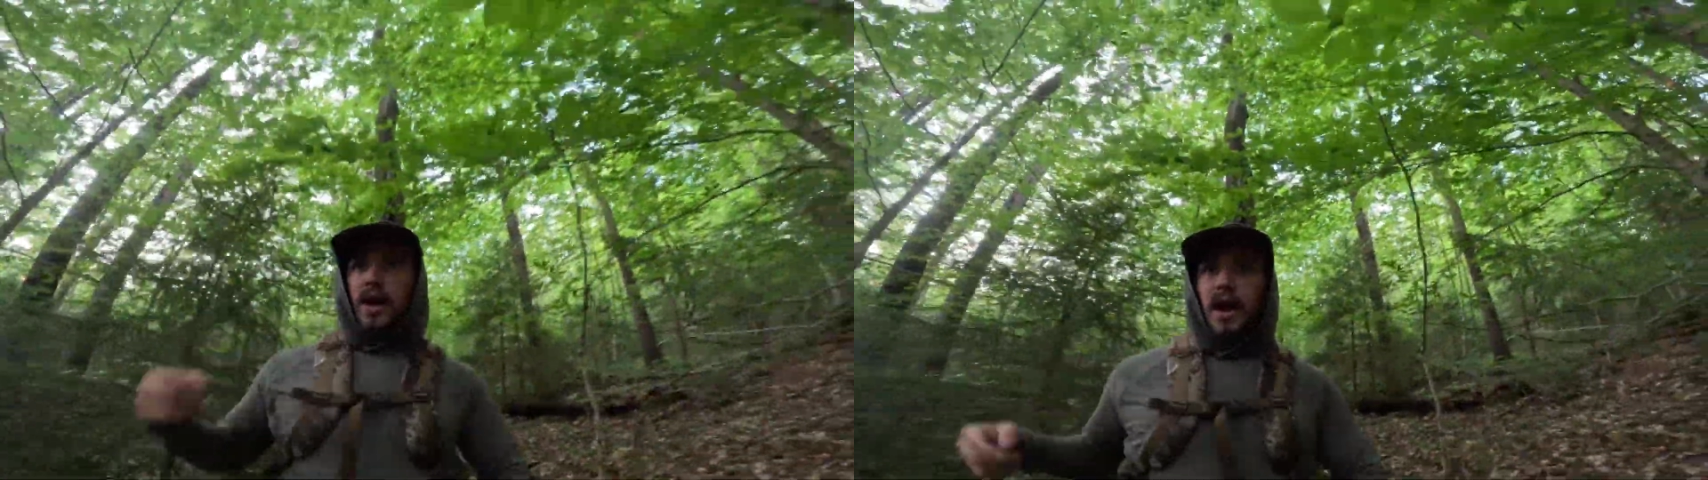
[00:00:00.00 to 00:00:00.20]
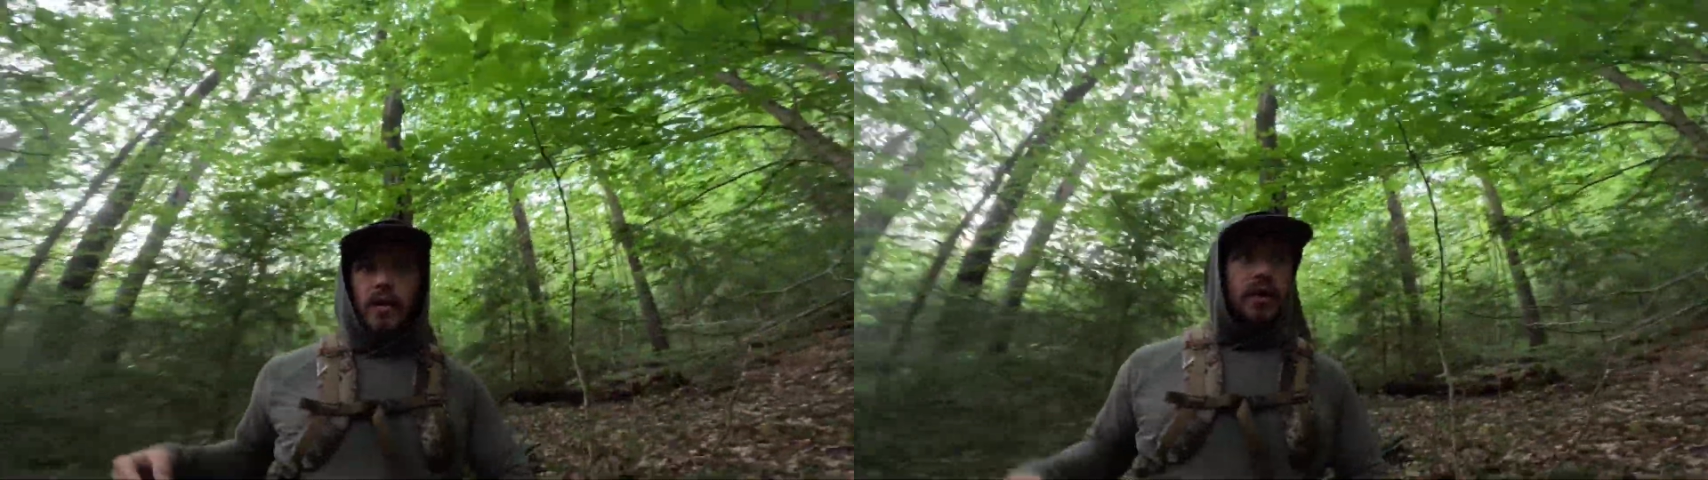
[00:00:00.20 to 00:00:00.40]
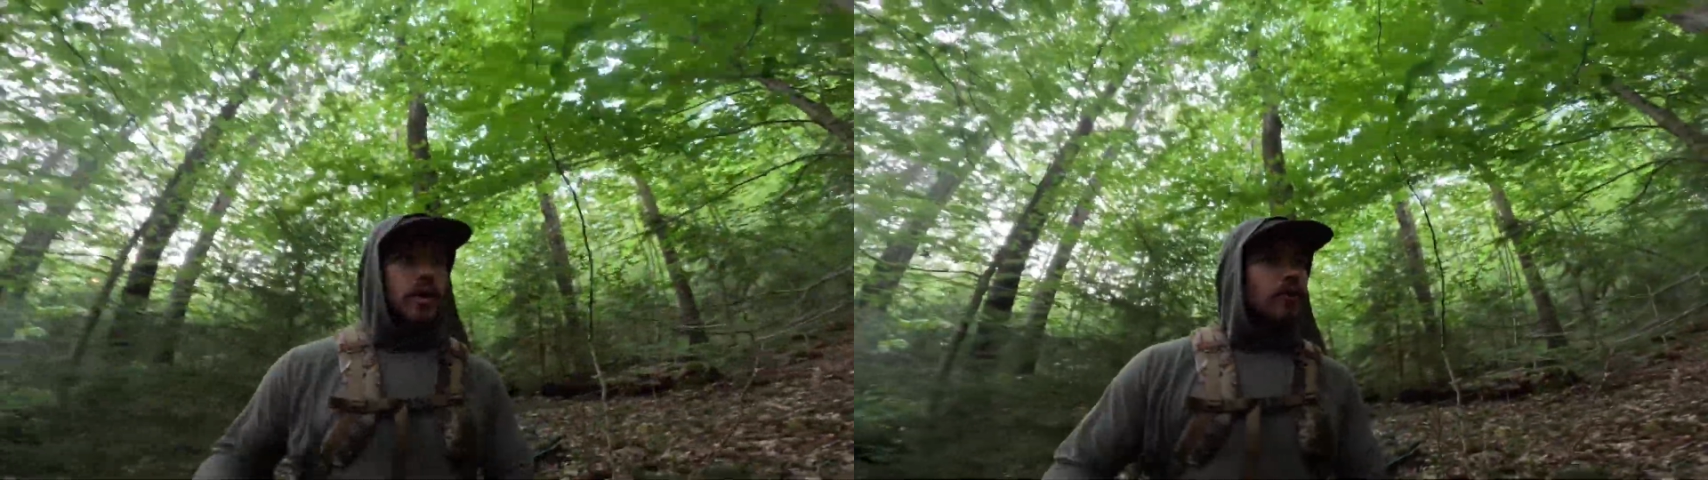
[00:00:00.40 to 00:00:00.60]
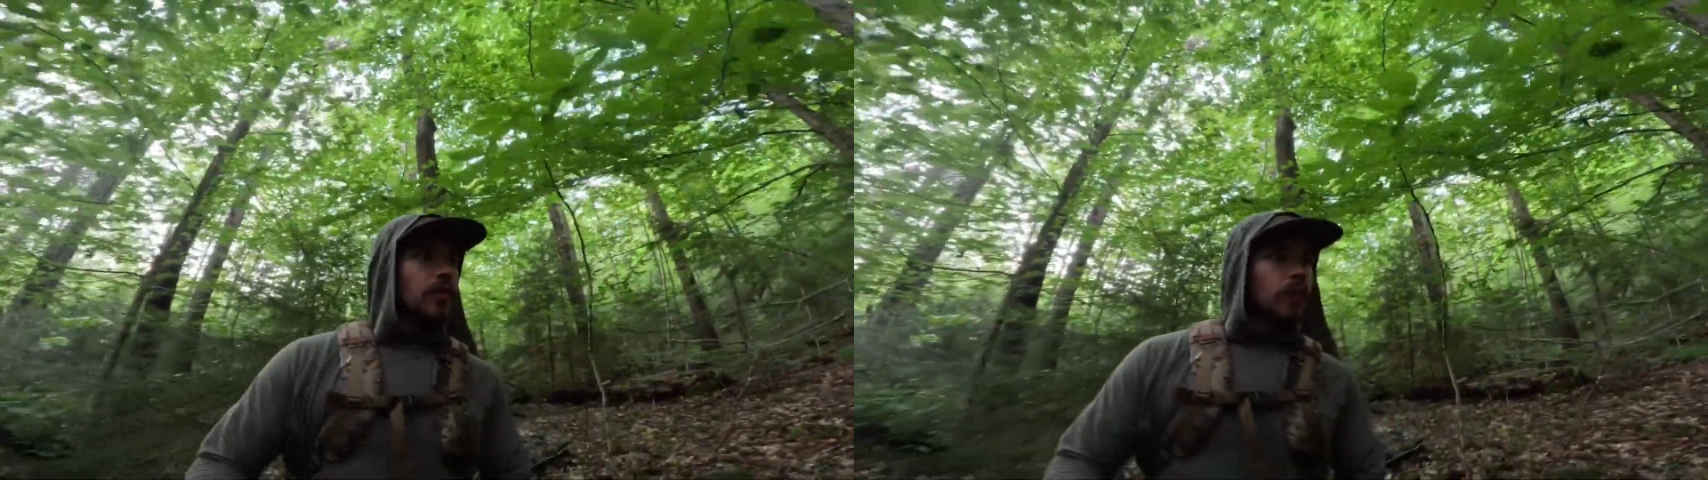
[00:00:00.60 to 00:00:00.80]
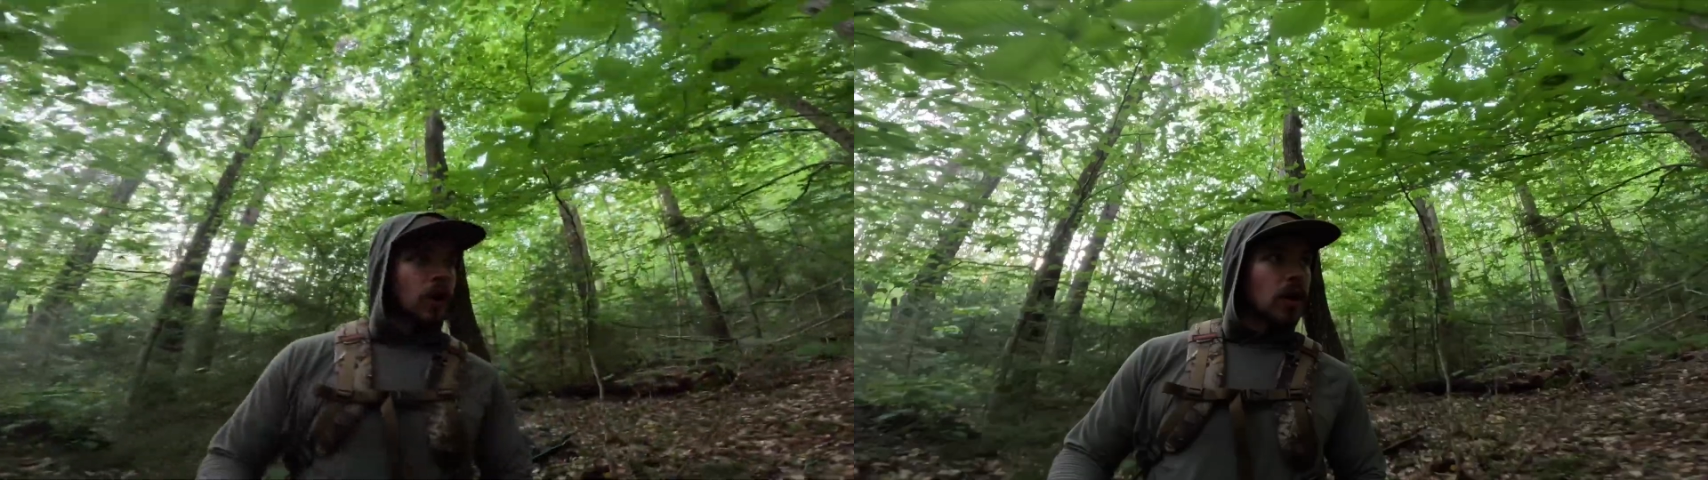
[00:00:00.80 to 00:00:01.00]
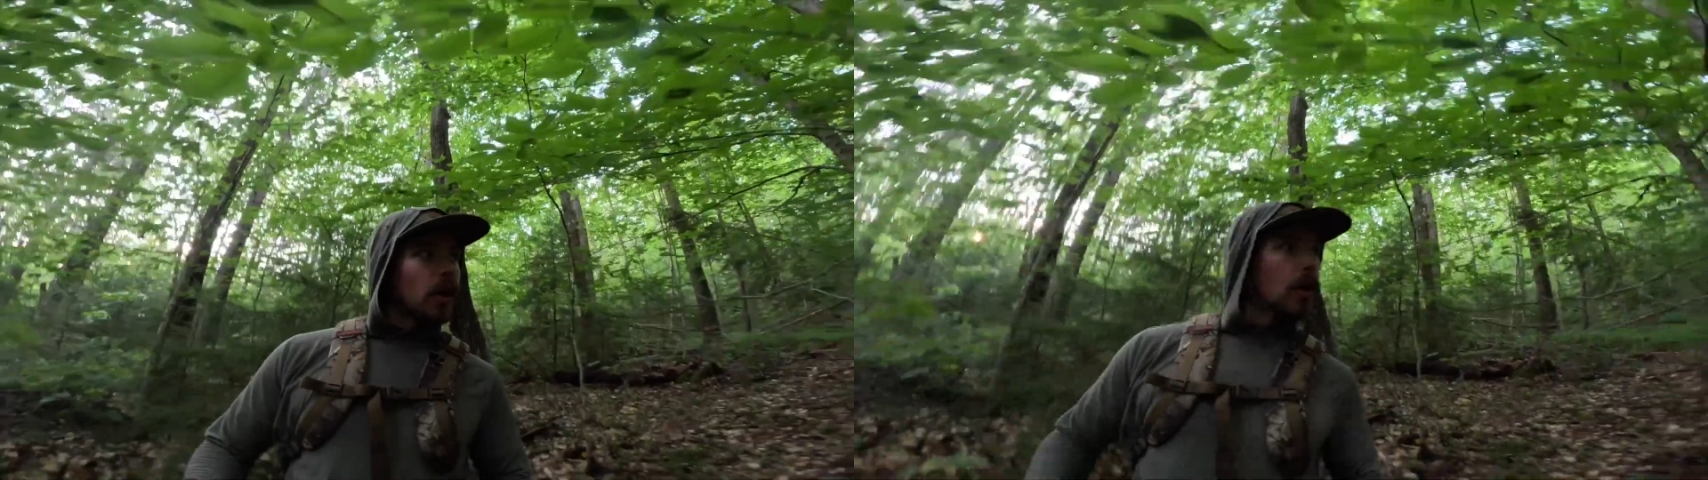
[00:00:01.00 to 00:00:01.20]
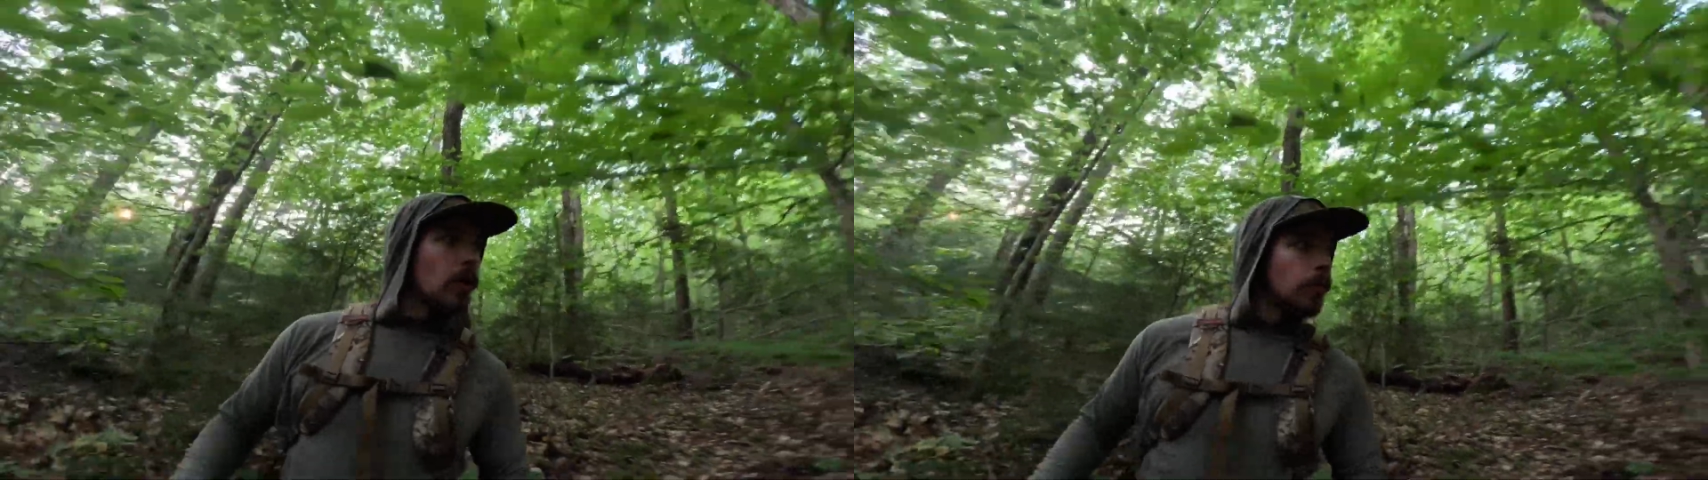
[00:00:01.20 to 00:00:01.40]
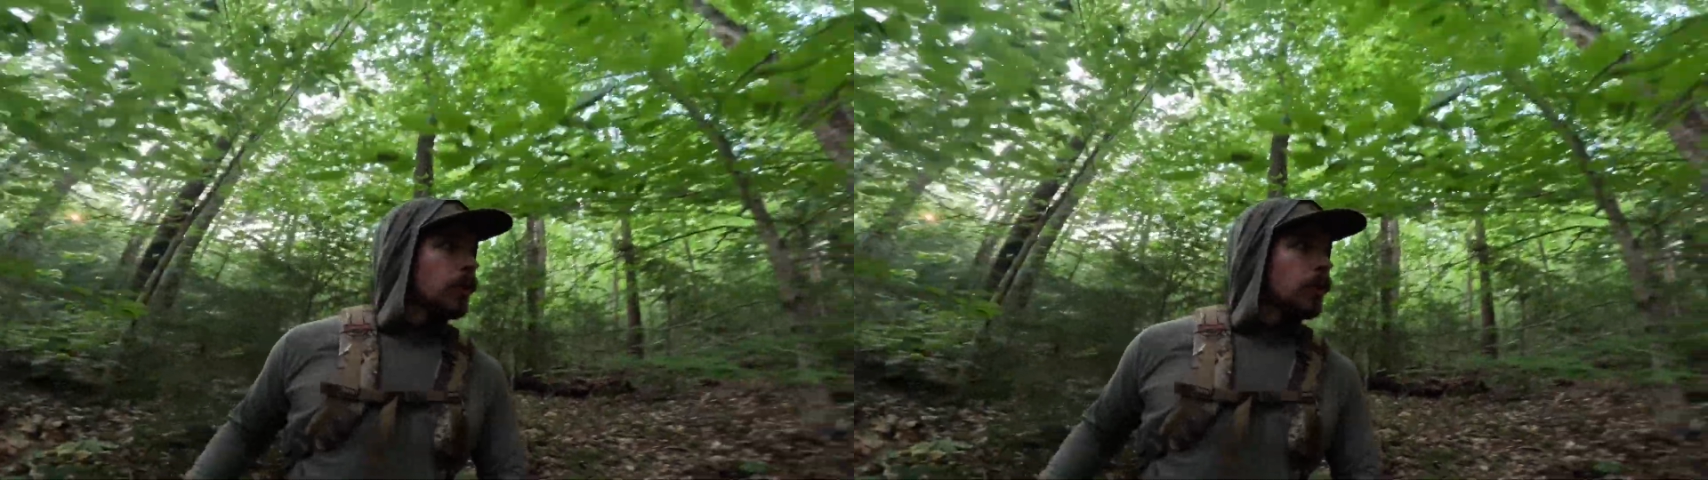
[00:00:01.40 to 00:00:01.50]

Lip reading: area from our home.